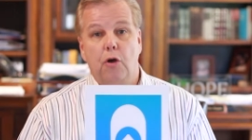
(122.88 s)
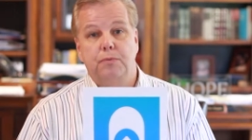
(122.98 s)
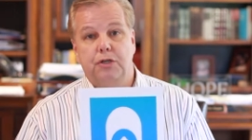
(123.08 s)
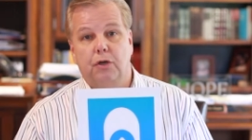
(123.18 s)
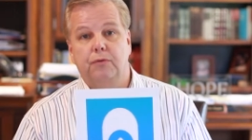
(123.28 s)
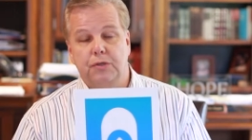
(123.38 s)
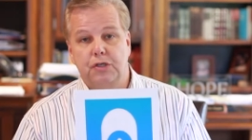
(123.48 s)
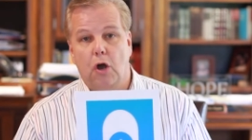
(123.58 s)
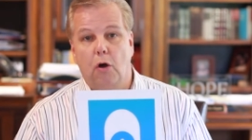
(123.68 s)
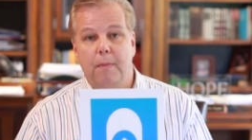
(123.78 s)
Hope
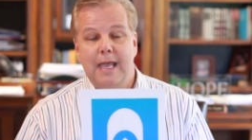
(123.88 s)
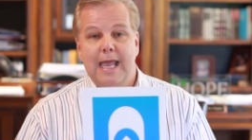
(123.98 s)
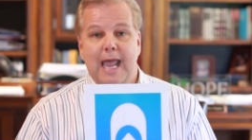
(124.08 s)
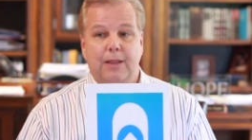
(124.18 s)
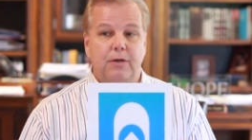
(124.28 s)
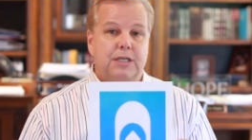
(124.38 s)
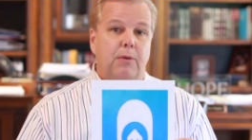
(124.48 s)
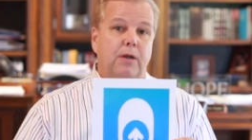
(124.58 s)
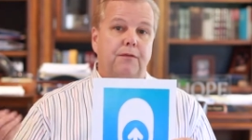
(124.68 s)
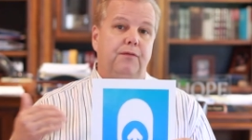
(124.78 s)
Children's Home. And the reason I
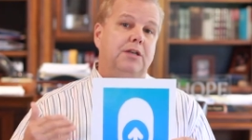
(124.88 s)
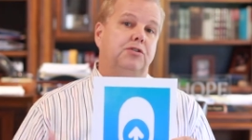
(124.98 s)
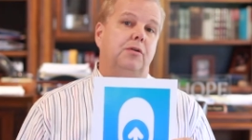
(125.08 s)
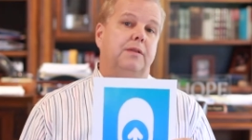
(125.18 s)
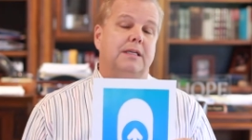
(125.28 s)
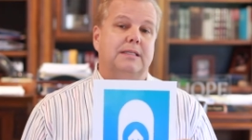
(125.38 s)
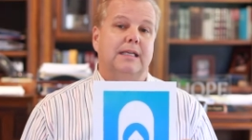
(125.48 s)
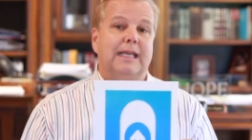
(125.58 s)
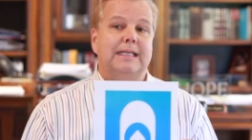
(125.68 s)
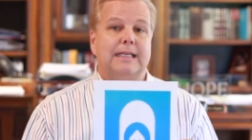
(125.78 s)
wanted to feature this
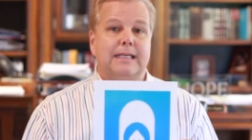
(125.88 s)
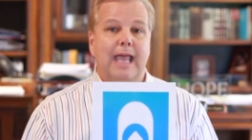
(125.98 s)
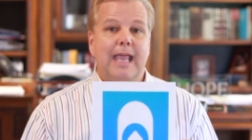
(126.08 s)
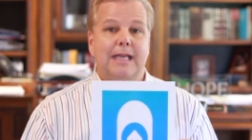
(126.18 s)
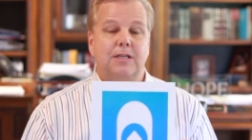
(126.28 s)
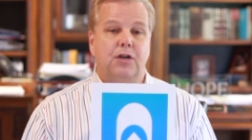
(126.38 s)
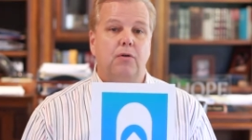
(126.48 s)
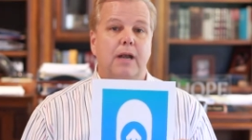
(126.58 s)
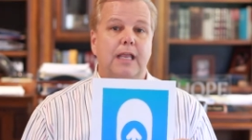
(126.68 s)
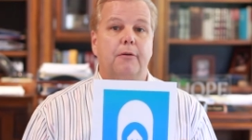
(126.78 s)
again today is they're
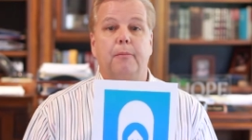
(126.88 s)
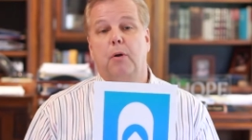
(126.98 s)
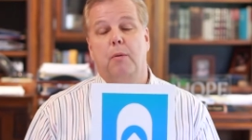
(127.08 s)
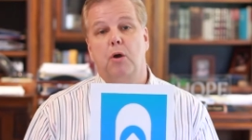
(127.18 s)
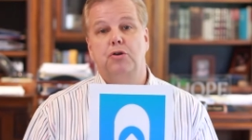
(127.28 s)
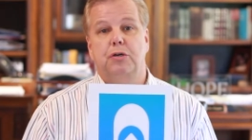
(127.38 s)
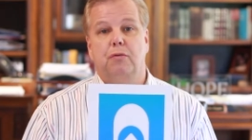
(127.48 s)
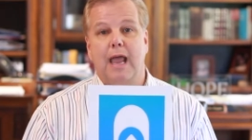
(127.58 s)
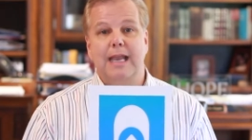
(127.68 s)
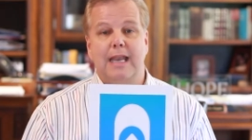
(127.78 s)
running a promotion
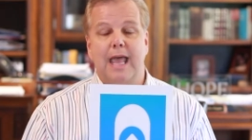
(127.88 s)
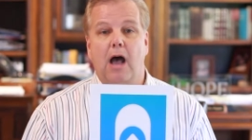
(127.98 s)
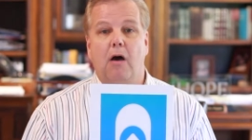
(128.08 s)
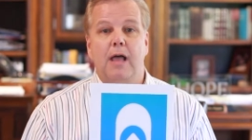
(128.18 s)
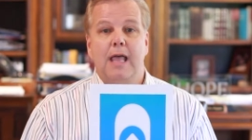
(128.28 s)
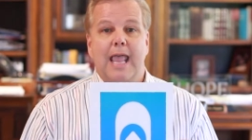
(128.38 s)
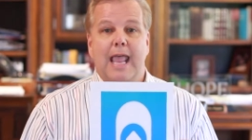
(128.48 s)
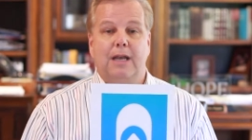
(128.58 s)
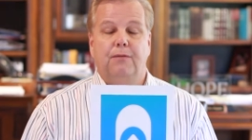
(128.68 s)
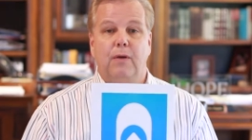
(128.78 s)
right now.
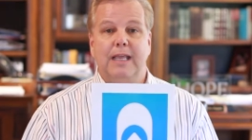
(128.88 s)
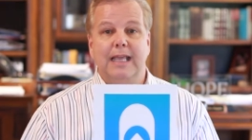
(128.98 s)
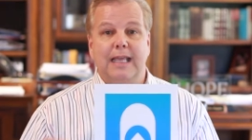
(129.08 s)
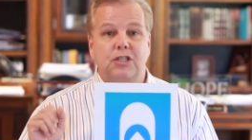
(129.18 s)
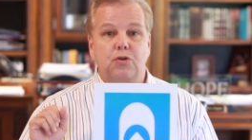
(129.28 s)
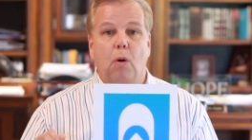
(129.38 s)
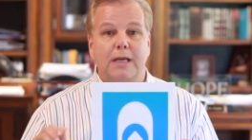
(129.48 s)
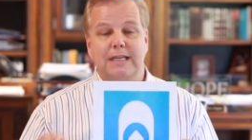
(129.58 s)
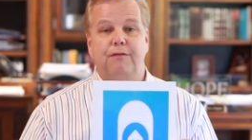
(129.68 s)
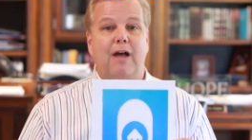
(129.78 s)
And if we can get
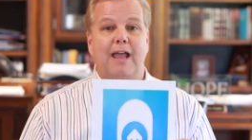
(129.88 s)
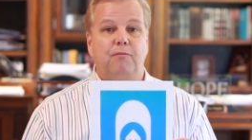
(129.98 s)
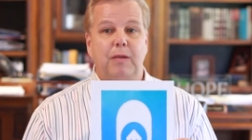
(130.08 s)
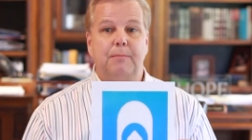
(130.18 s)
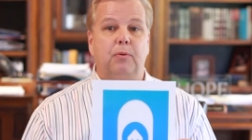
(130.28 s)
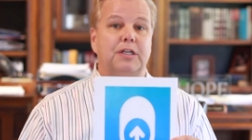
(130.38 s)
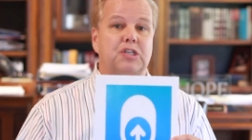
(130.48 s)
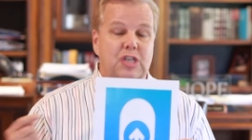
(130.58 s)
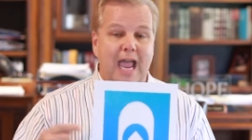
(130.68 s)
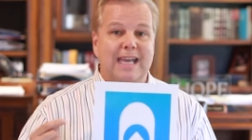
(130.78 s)
25 people to
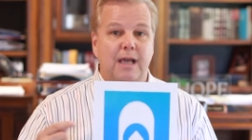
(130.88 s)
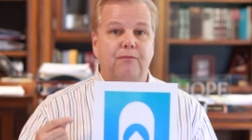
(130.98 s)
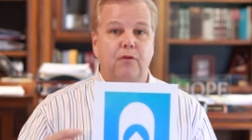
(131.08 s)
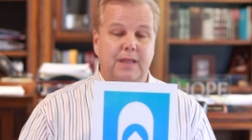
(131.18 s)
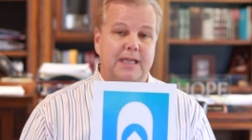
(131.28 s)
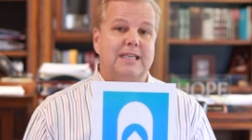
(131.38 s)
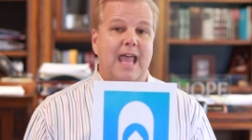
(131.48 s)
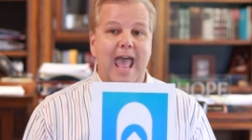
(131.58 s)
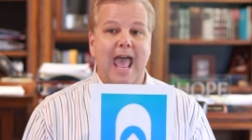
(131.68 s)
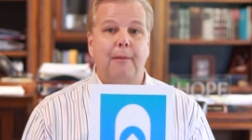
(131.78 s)
sign up for this
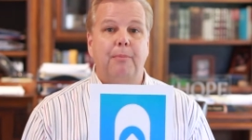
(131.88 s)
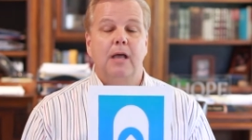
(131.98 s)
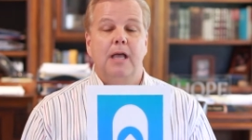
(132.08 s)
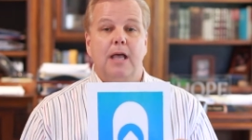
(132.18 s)
app,